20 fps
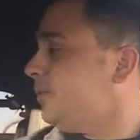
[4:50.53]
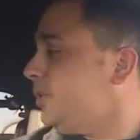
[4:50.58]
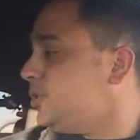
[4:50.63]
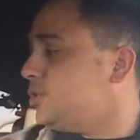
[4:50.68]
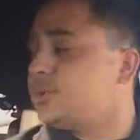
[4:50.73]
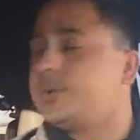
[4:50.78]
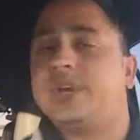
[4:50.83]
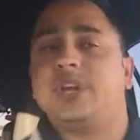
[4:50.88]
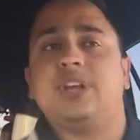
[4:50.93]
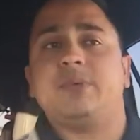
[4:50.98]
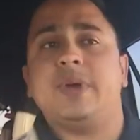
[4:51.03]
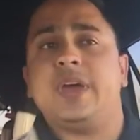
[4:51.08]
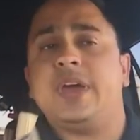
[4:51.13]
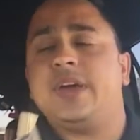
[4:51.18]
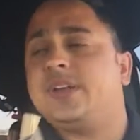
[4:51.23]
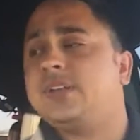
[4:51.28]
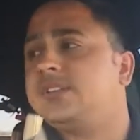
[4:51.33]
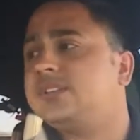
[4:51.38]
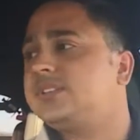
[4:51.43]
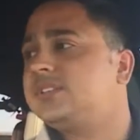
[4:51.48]
frustrated
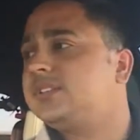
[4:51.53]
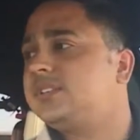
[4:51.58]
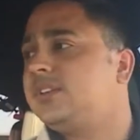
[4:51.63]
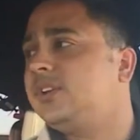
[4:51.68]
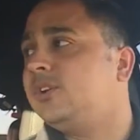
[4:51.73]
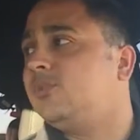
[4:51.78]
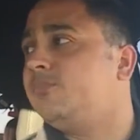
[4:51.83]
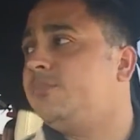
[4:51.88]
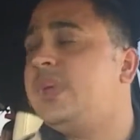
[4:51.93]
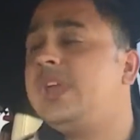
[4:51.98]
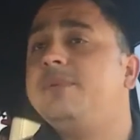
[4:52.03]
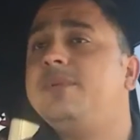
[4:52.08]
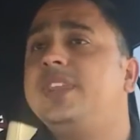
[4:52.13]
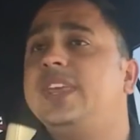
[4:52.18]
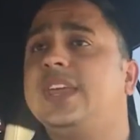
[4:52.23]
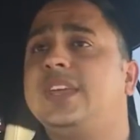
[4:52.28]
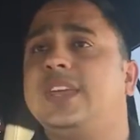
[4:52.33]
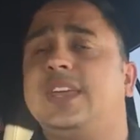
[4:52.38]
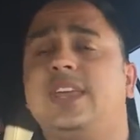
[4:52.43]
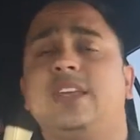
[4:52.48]
about is, maybe
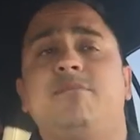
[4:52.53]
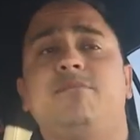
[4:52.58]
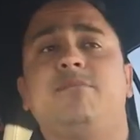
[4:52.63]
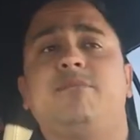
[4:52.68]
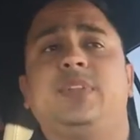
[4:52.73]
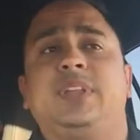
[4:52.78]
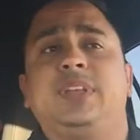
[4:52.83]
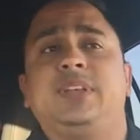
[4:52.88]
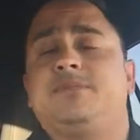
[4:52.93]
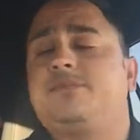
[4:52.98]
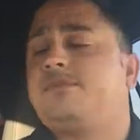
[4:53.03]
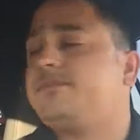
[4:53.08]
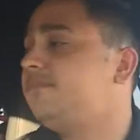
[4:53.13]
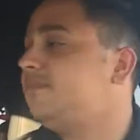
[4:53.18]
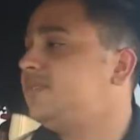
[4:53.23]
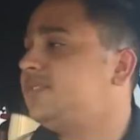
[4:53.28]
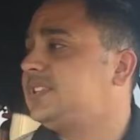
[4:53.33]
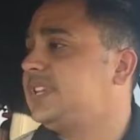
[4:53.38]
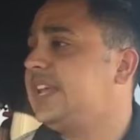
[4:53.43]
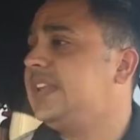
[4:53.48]
they did live
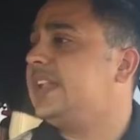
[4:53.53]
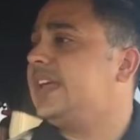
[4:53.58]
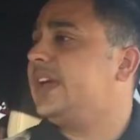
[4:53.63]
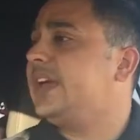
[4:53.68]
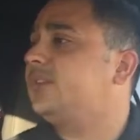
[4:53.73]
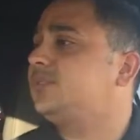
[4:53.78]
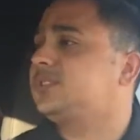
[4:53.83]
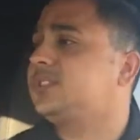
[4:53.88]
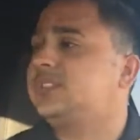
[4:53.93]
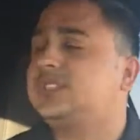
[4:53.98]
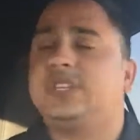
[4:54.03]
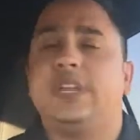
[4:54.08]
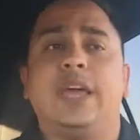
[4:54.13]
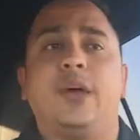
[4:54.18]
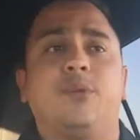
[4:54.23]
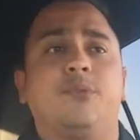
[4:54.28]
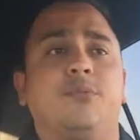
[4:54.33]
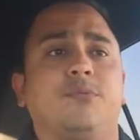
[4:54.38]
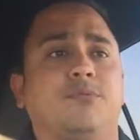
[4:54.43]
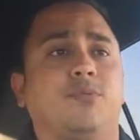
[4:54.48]
10 houses
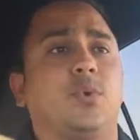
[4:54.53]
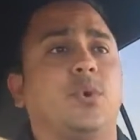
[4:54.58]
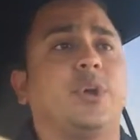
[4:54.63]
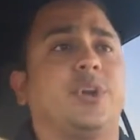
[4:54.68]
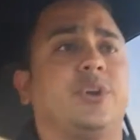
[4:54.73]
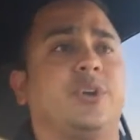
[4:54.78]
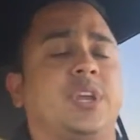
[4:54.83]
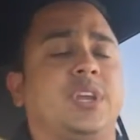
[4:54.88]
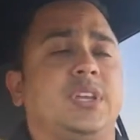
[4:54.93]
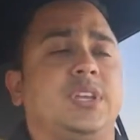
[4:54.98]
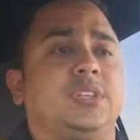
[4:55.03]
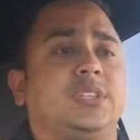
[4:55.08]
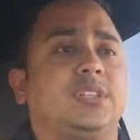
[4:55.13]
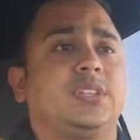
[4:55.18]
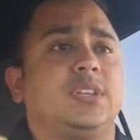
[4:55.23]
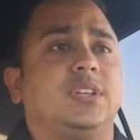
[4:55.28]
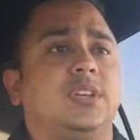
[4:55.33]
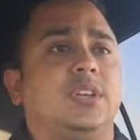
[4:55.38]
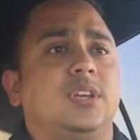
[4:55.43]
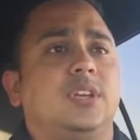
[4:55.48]
down 400
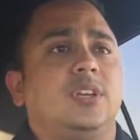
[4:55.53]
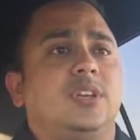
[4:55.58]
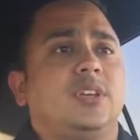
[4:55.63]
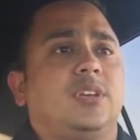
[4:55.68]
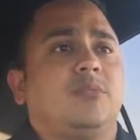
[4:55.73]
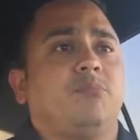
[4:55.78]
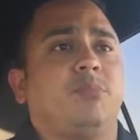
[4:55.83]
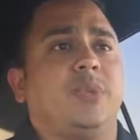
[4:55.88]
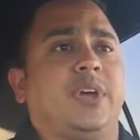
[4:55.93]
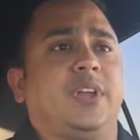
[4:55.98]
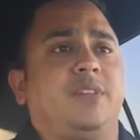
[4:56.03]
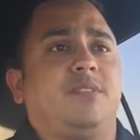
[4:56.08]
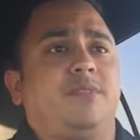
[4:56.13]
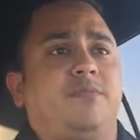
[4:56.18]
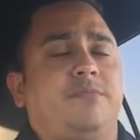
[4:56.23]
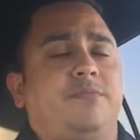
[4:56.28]
East, but